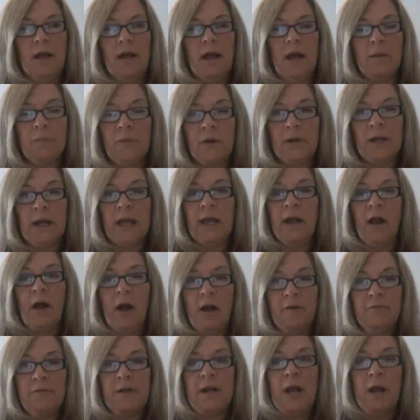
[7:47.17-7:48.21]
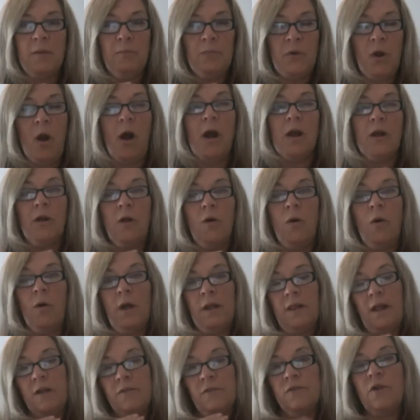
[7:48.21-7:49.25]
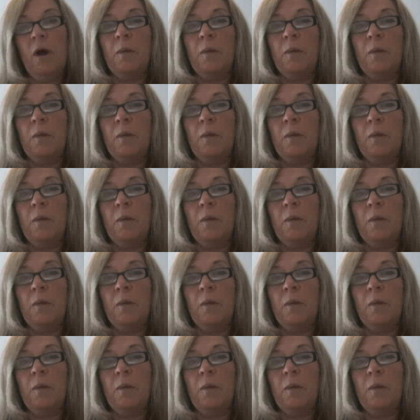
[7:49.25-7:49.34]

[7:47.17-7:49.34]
I'm going to get off it. That's